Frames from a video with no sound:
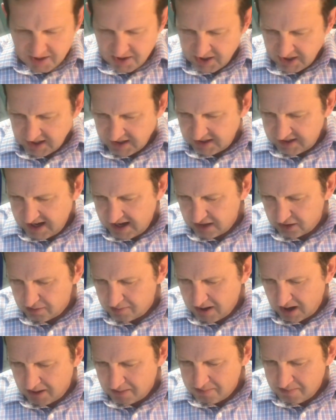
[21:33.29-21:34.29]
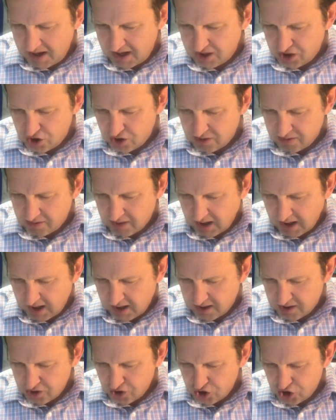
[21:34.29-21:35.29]
the gedalim al meish
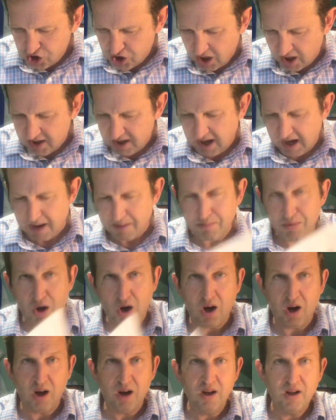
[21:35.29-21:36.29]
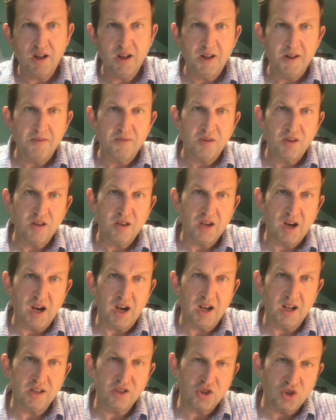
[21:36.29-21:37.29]
uh, haba.
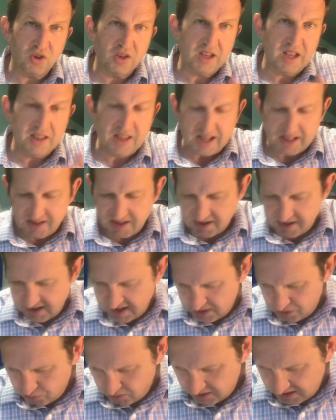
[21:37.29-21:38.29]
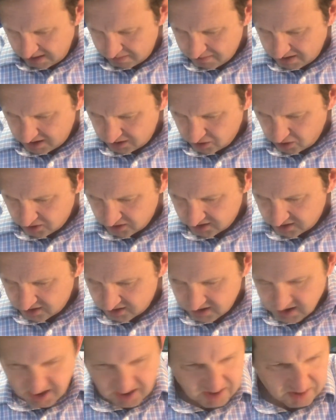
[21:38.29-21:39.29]
Uh, so again, that's that's what that maflokas
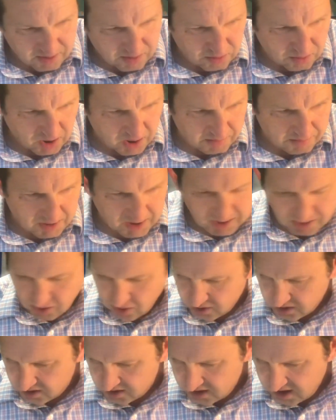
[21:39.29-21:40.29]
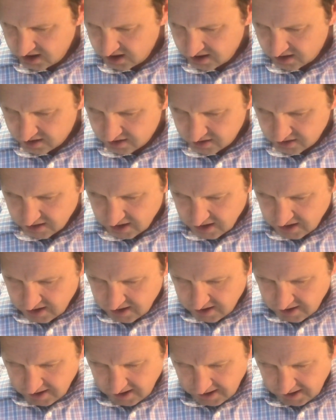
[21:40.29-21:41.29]
is. what maflokas is.
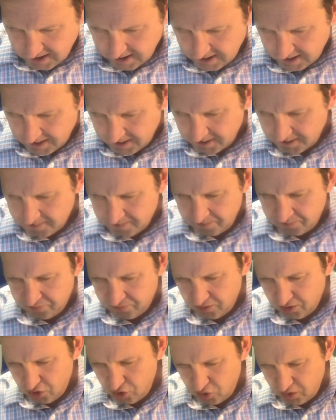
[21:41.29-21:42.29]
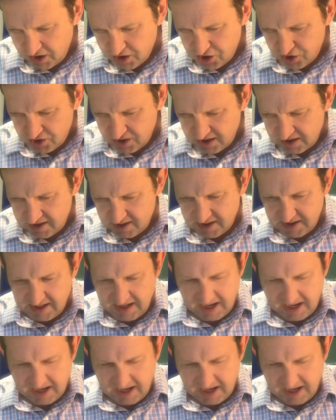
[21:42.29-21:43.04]
Um, question